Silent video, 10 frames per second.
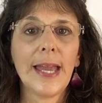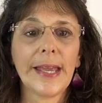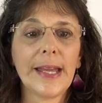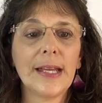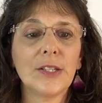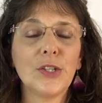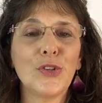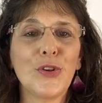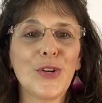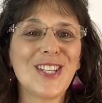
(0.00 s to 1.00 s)
And
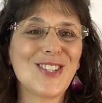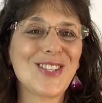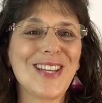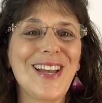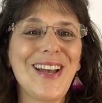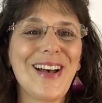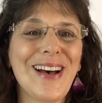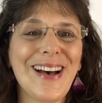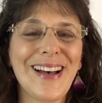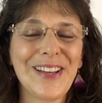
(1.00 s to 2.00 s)
there is
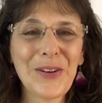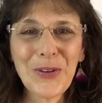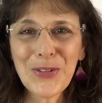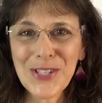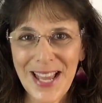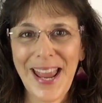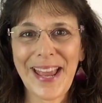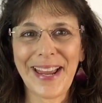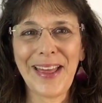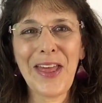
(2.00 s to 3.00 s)
an old
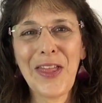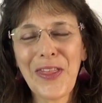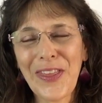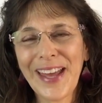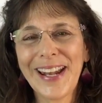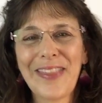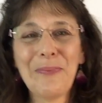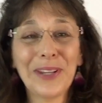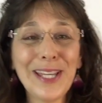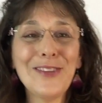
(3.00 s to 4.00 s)
saying that I
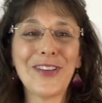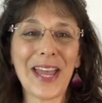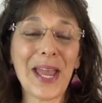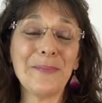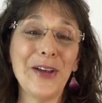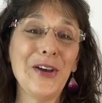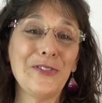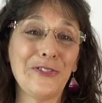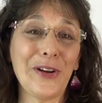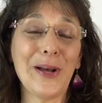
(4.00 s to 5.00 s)
believe came
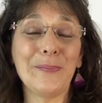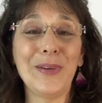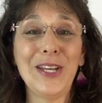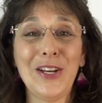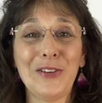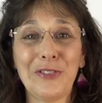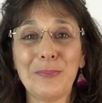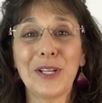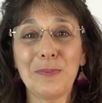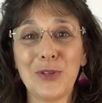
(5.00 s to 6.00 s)
from
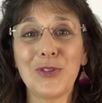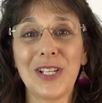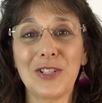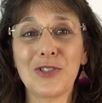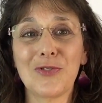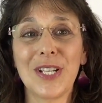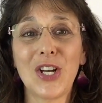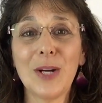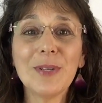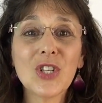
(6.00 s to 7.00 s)
the computer industry,
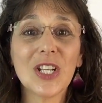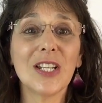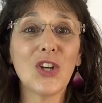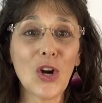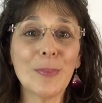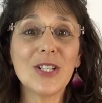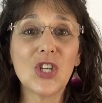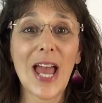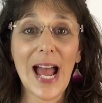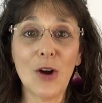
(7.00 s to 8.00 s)
garbage in,
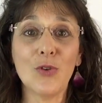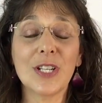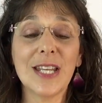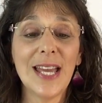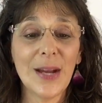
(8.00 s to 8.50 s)
garbage out.